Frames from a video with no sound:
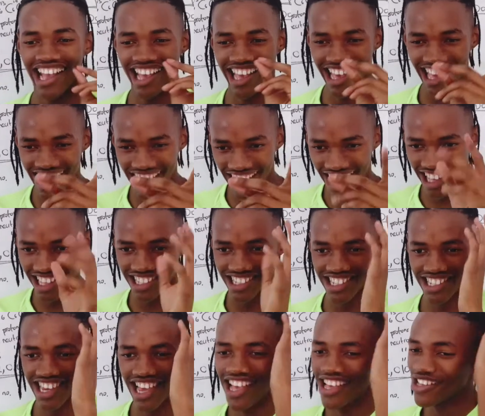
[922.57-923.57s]
Get.
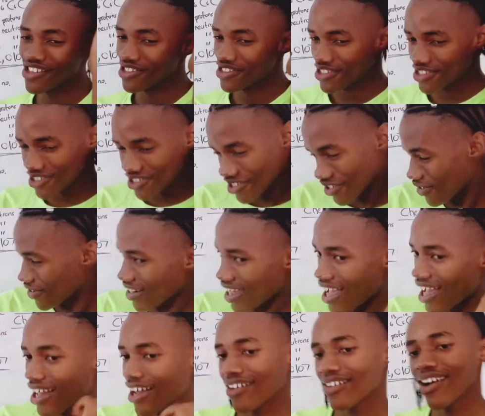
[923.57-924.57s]
So
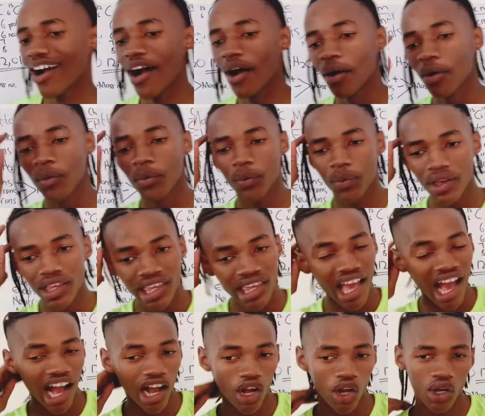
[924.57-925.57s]
now we
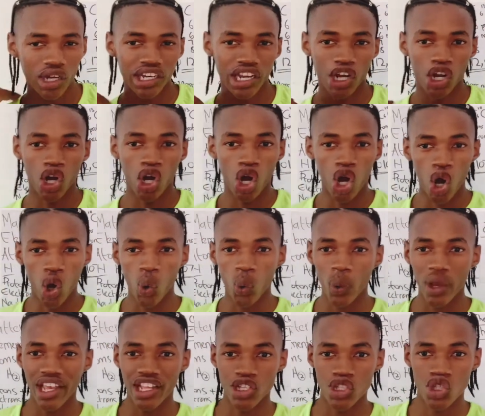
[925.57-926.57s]
are gonna go
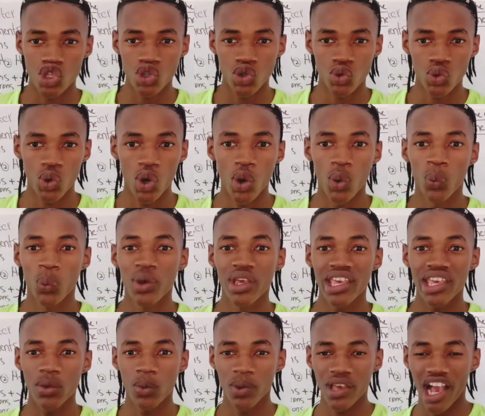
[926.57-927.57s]
into,
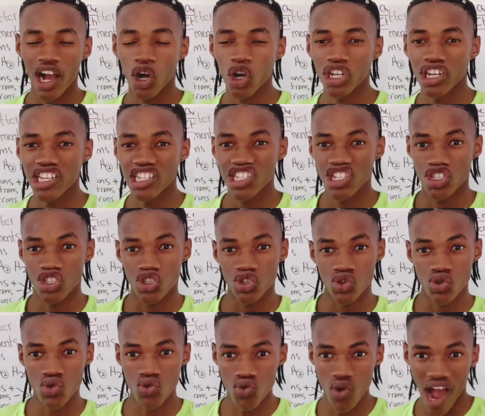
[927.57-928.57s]
we are gonna
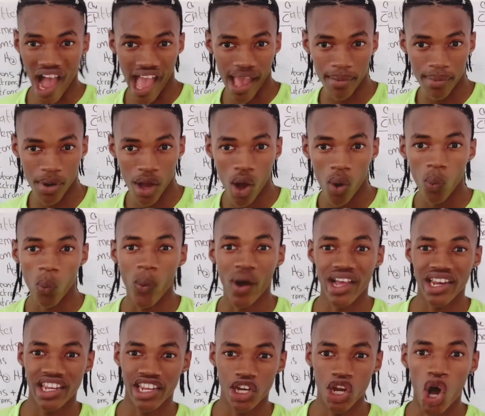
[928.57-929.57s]
describe what
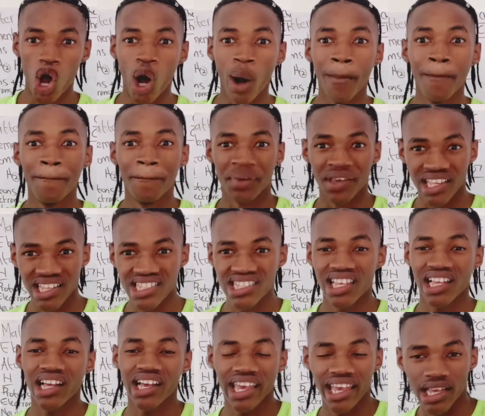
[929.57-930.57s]
an
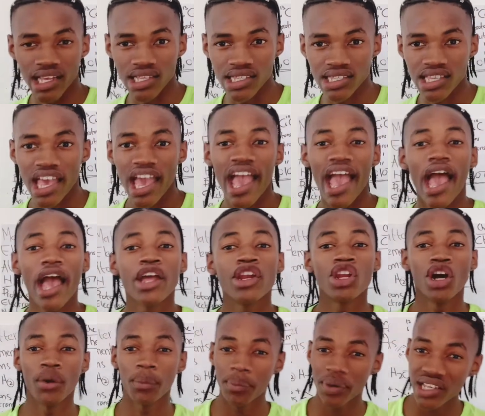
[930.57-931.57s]
orbital is. An
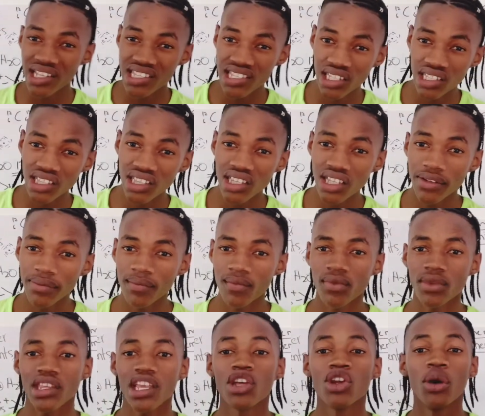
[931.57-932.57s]
orbital
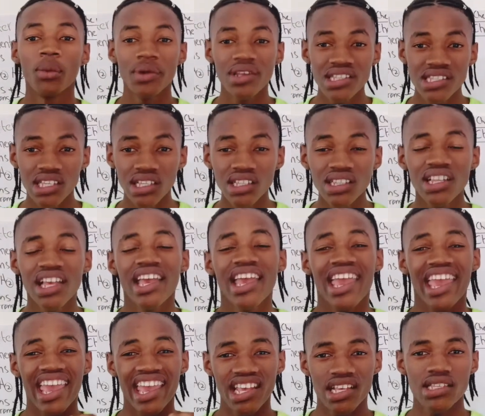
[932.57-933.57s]

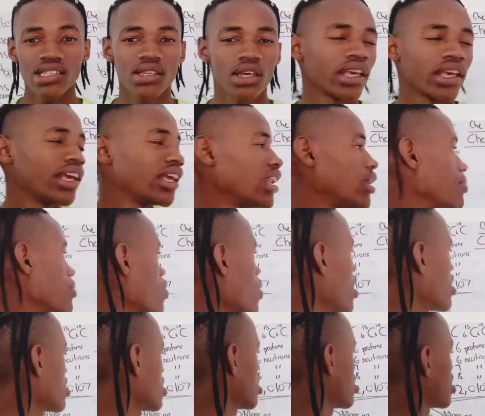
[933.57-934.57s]
is, okay, let me
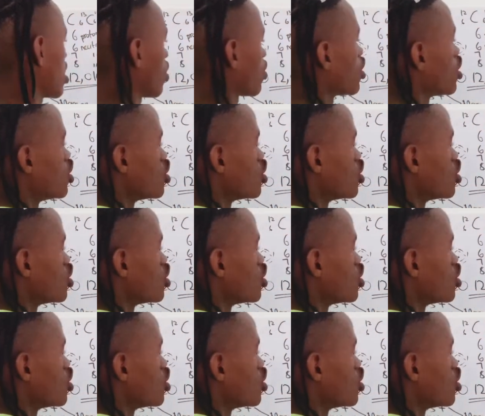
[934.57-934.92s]
write it down.